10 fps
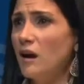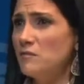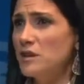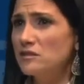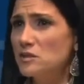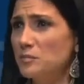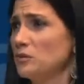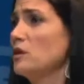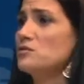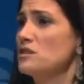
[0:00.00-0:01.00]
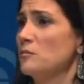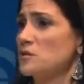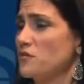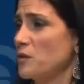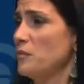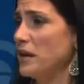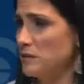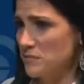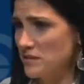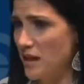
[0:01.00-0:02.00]
Nancy Pelosi almost
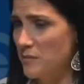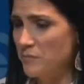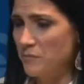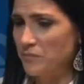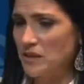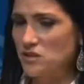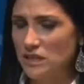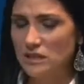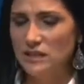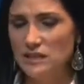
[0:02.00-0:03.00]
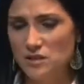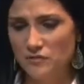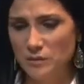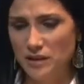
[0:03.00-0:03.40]
verbatim said. She did an interview with